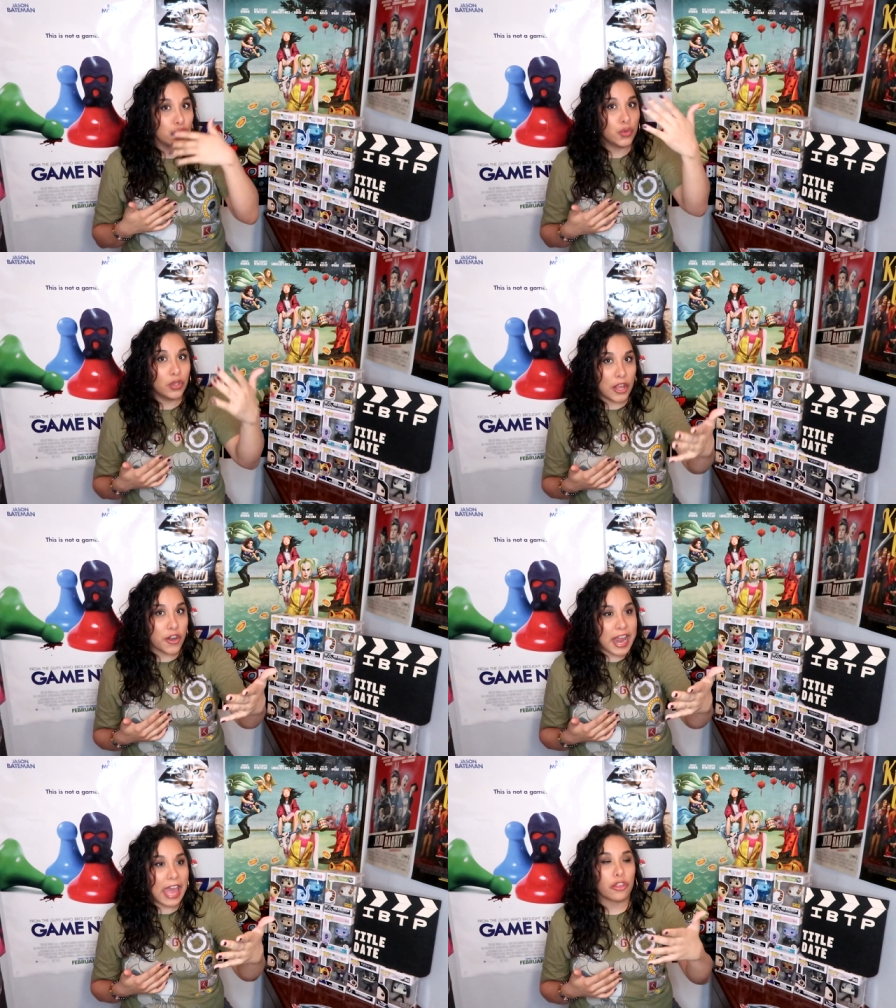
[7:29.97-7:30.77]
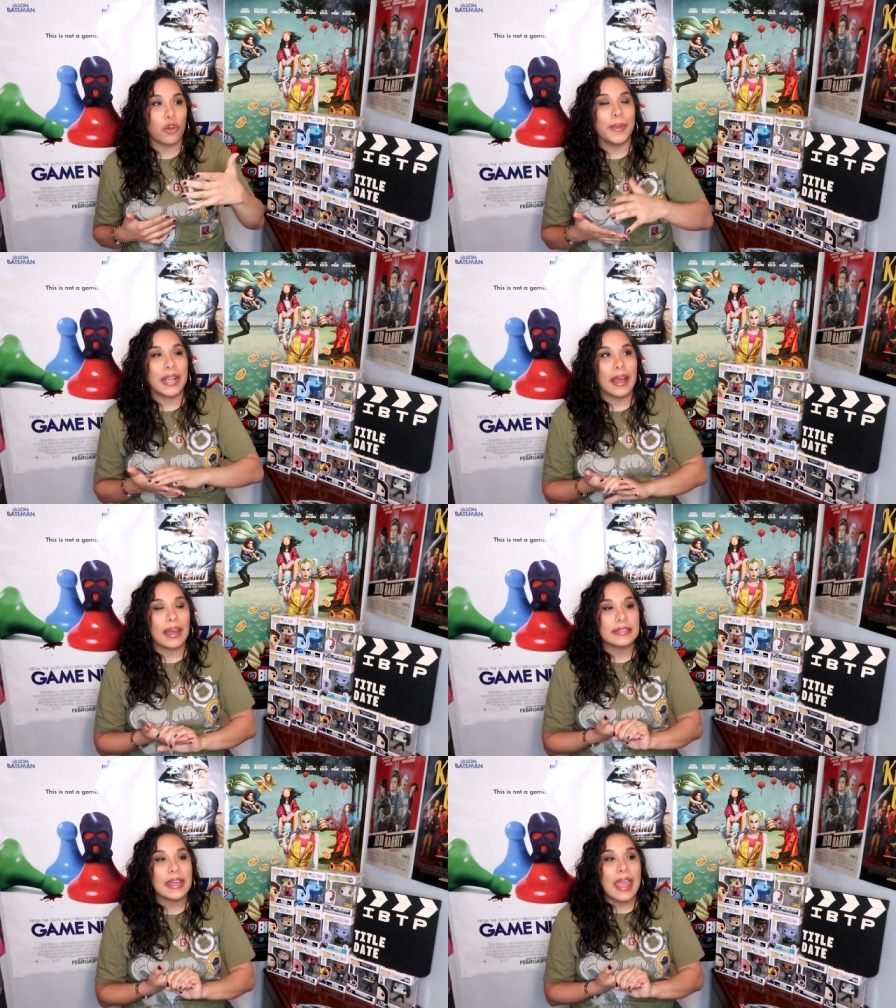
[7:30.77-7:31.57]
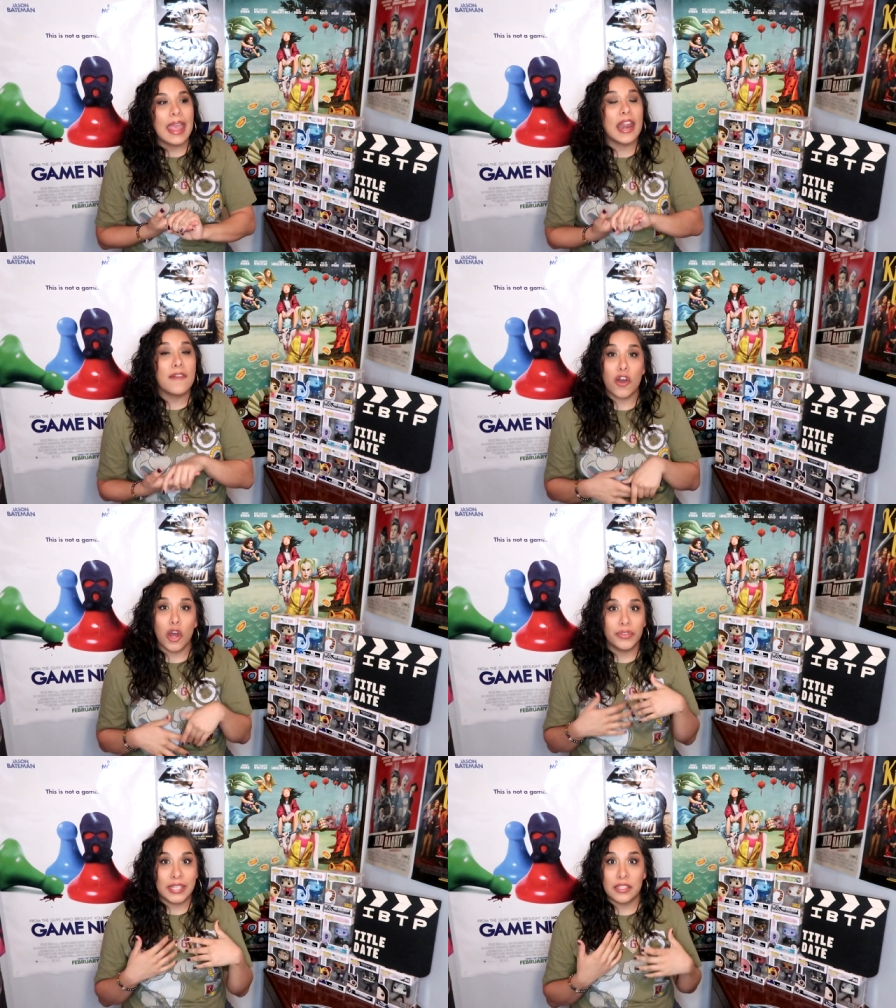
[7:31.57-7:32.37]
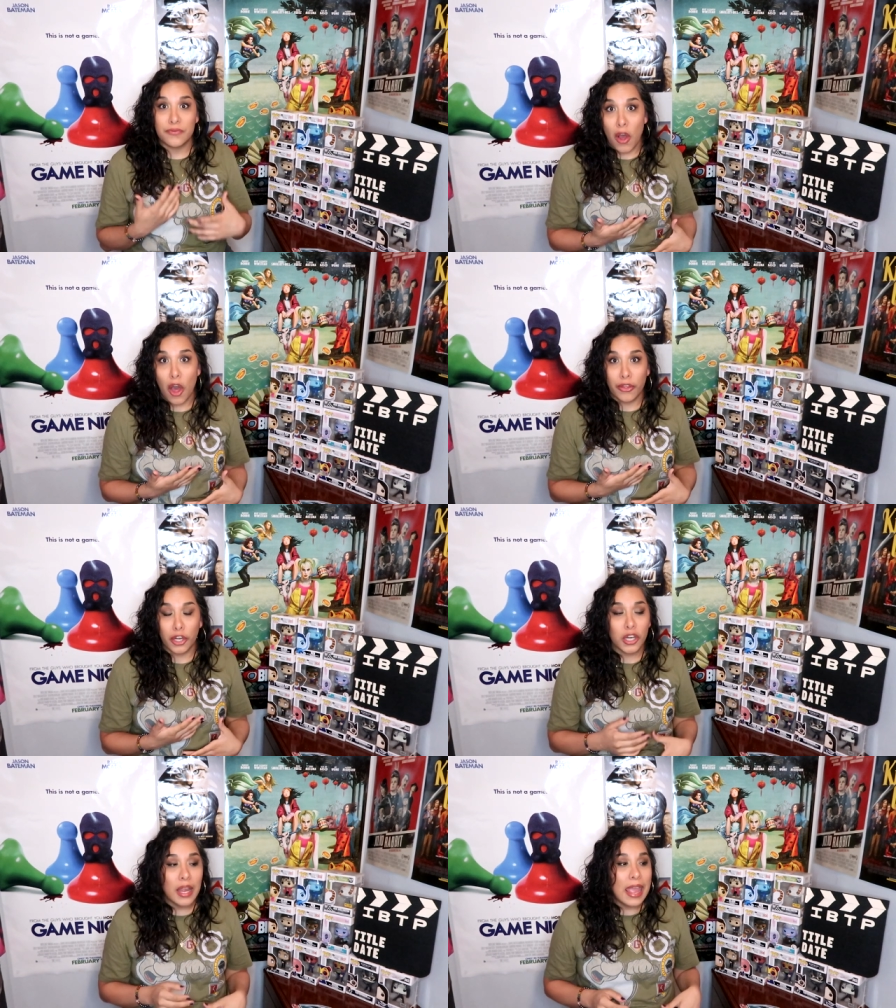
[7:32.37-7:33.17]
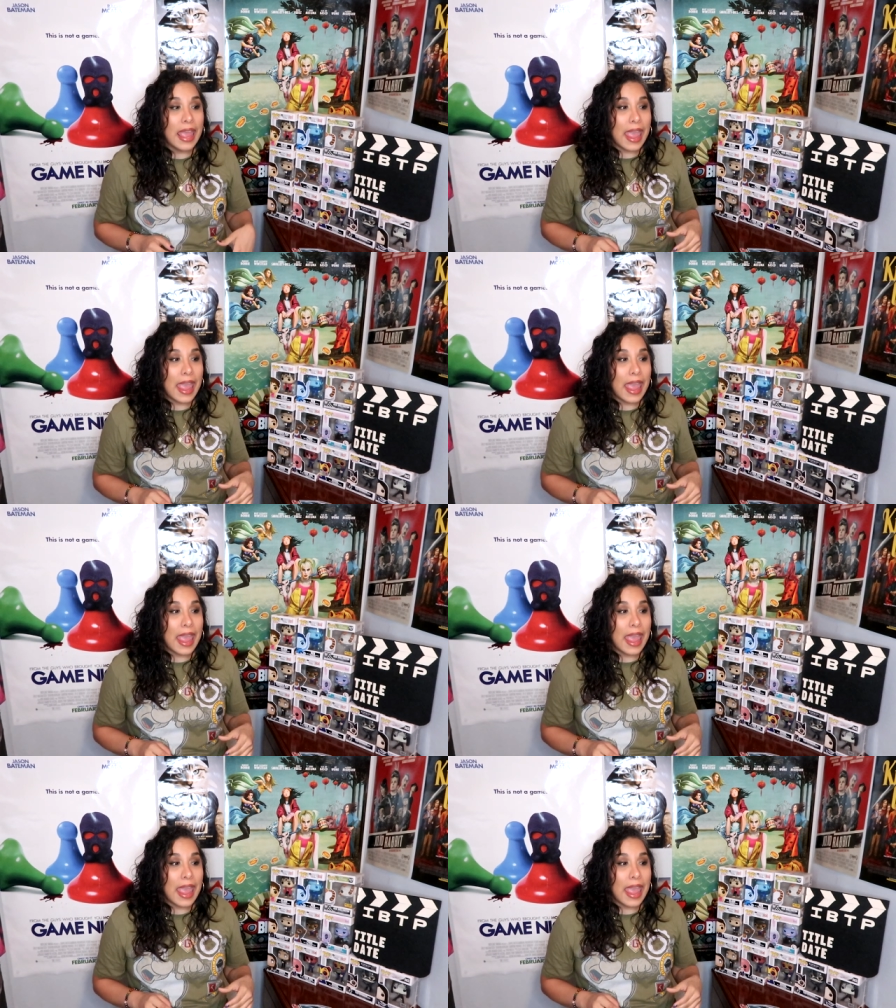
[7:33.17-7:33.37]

to Leonardo because it involves his father.